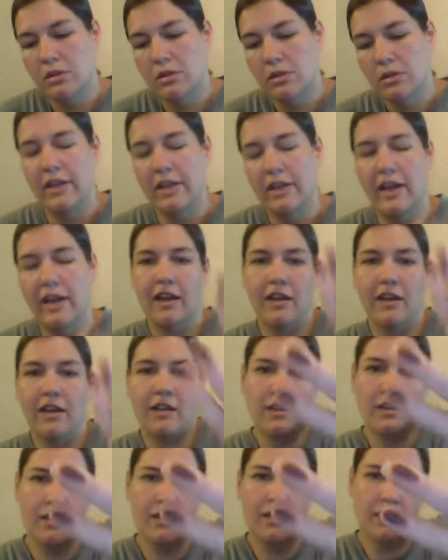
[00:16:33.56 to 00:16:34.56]
Yeah.
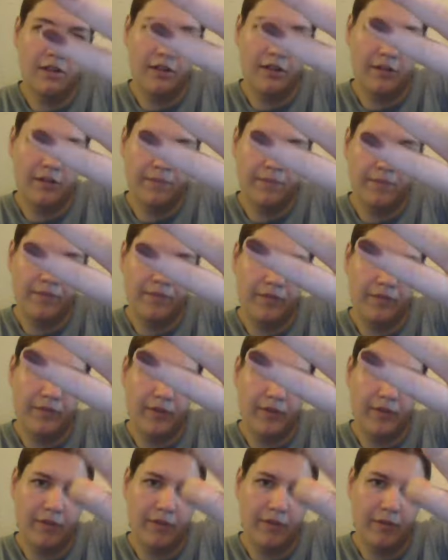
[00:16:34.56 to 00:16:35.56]

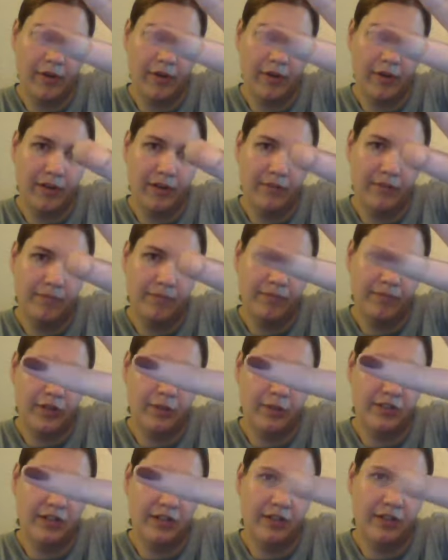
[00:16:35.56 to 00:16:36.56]
Real,
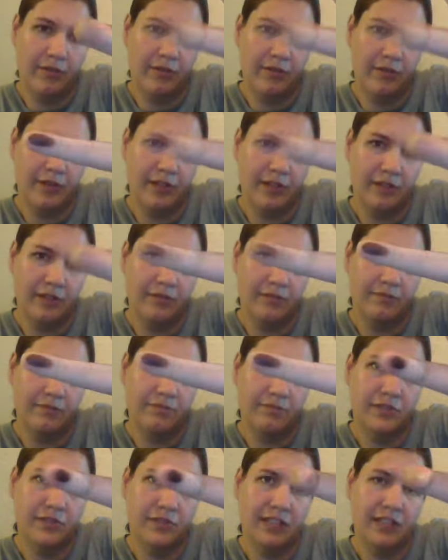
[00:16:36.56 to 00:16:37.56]
I'm sorry, real,
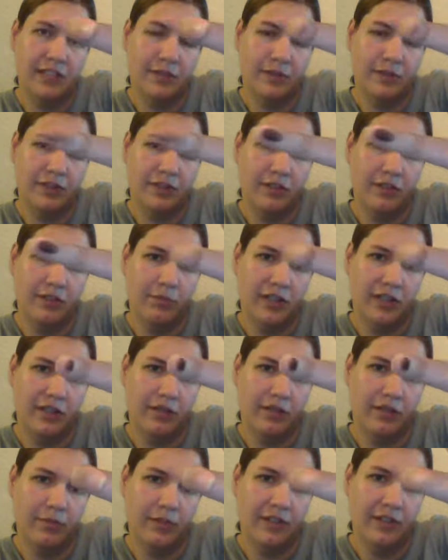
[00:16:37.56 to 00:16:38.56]
god damn it, don't bend.
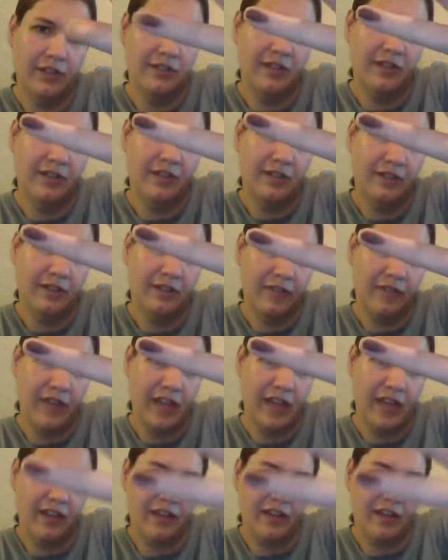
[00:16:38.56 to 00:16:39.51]
Real, fake.